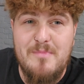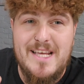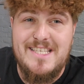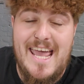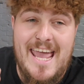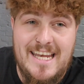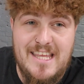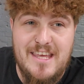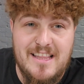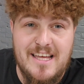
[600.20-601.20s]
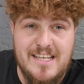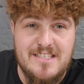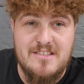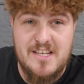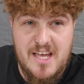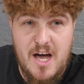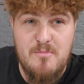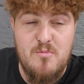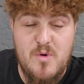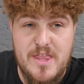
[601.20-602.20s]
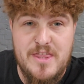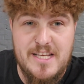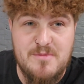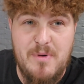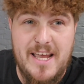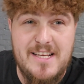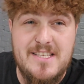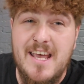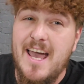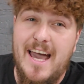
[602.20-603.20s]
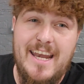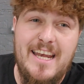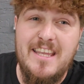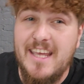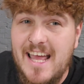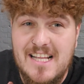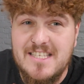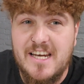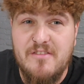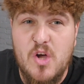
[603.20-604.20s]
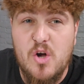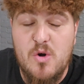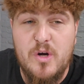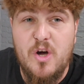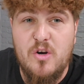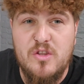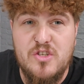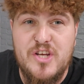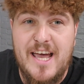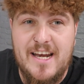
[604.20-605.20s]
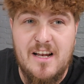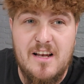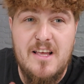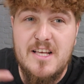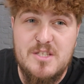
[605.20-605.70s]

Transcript: miss anything that is to come with these bikes and anything else that I've got going on the channel,